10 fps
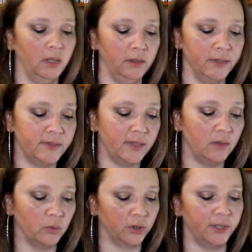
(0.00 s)
let's say
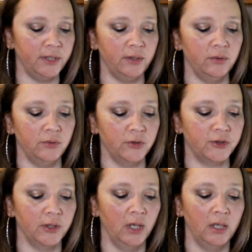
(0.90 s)
we're going to
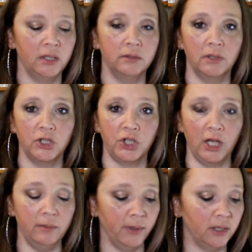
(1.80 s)
use
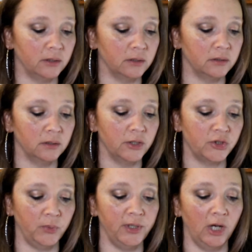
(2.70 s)
shea butter,
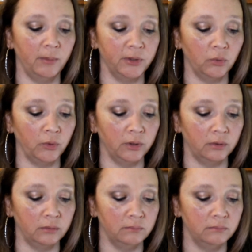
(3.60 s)
sweet almond oil,